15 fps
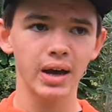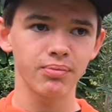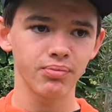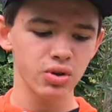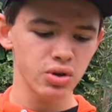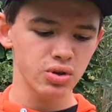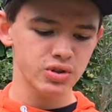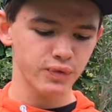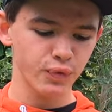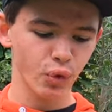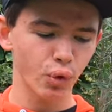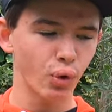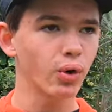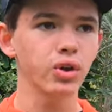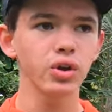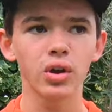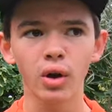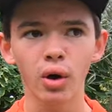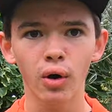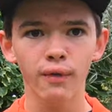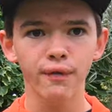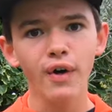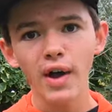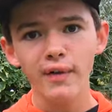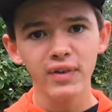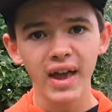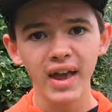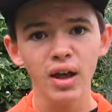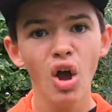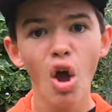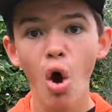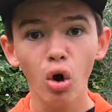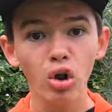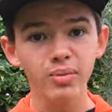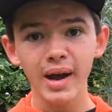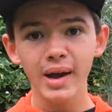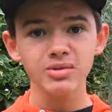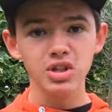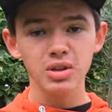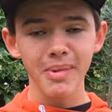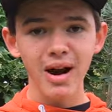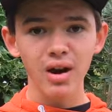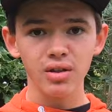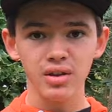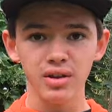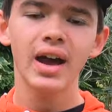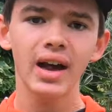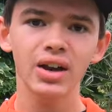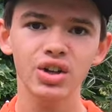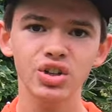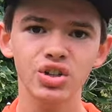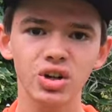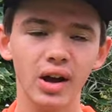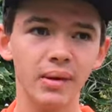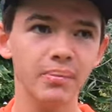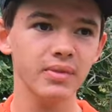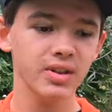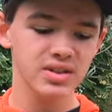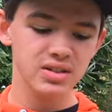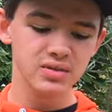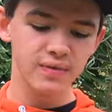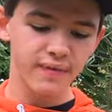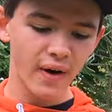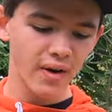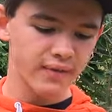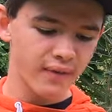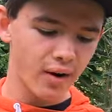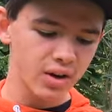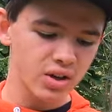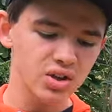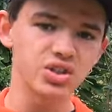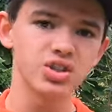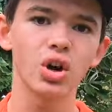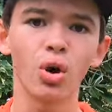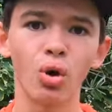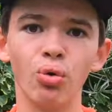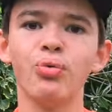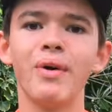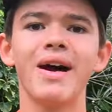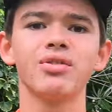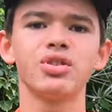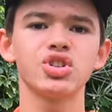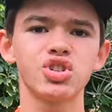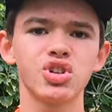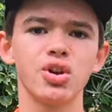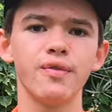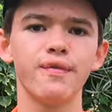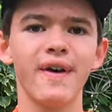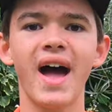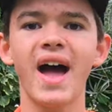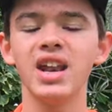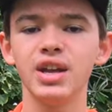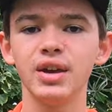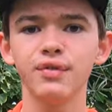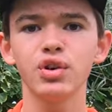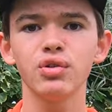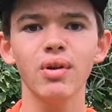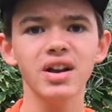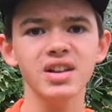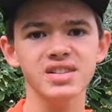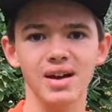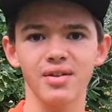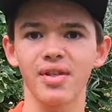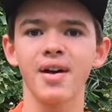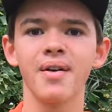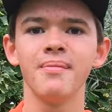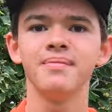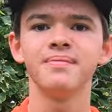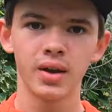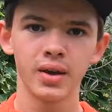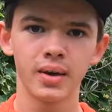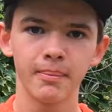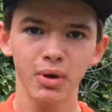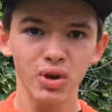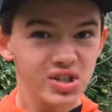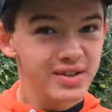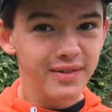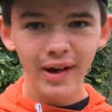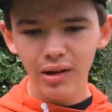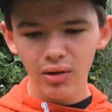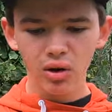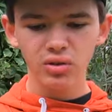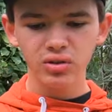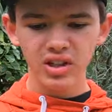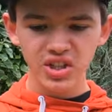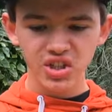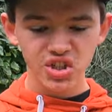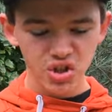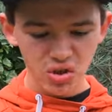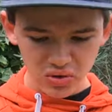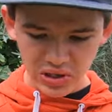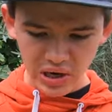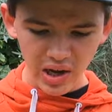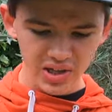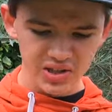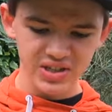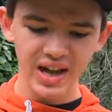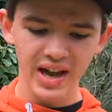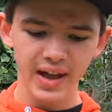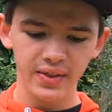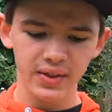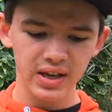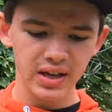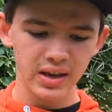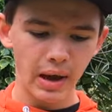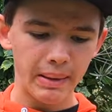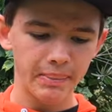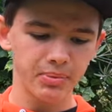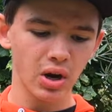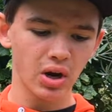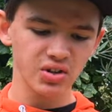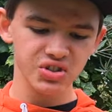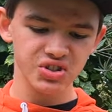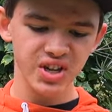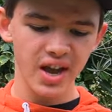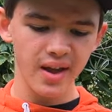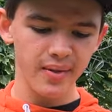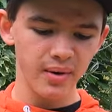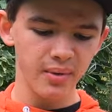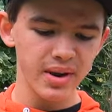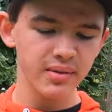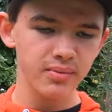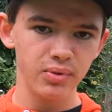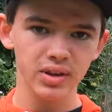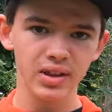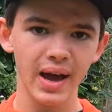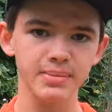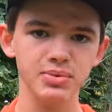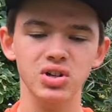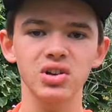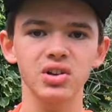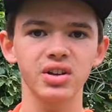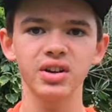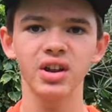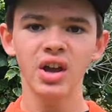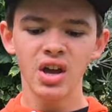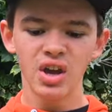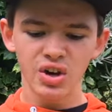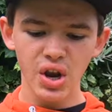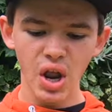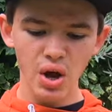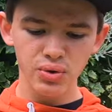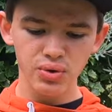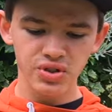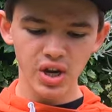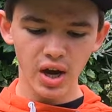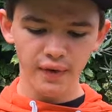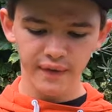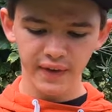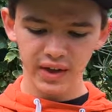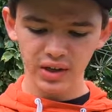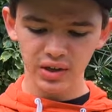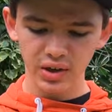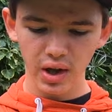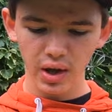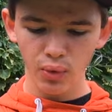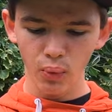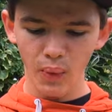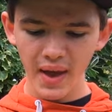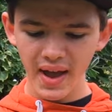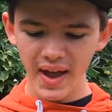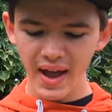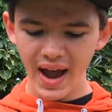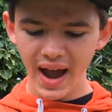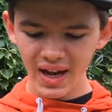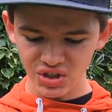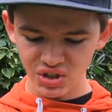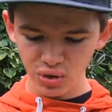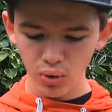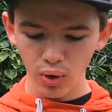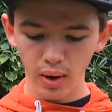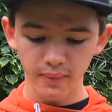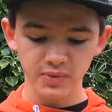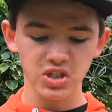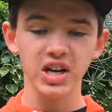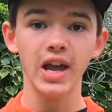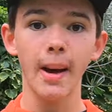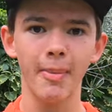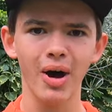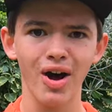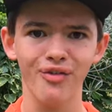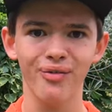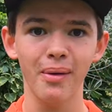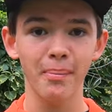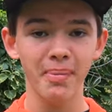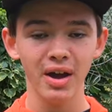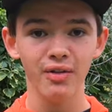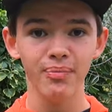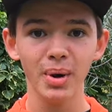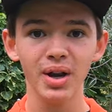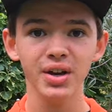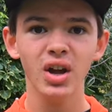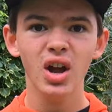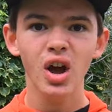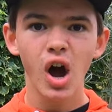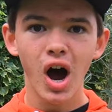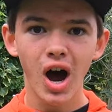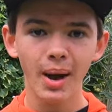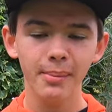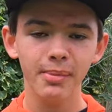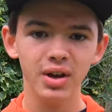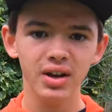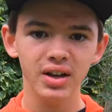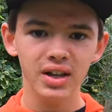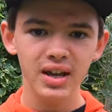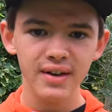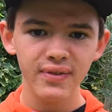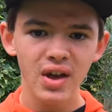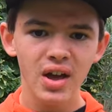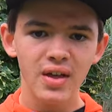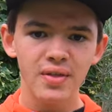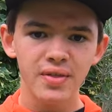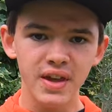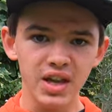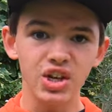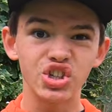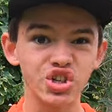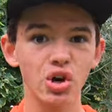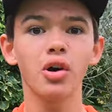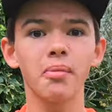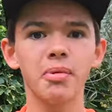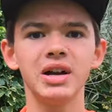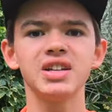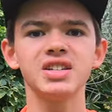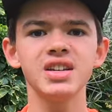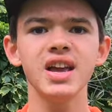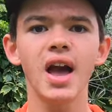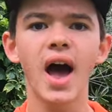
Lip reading: used for your 5K all the way up to the marathon. And you should. This is very, very good all-rounder shoe for any of you runners out there. Because of how long these shoes last and the current state they're in, with absolutely no scuffing, no wear at all, obviously apart from a bit of mud, I'm going to give the durability